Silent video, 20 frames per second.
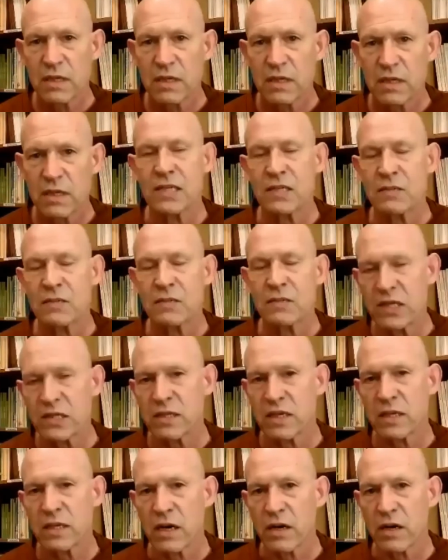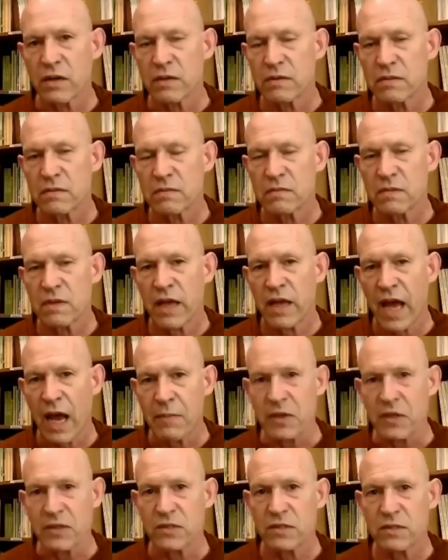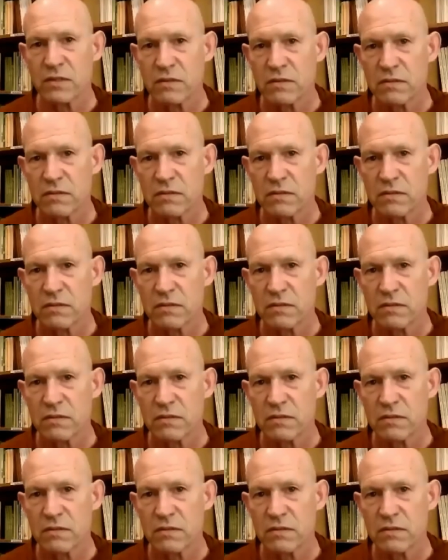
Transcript: is based on our habits,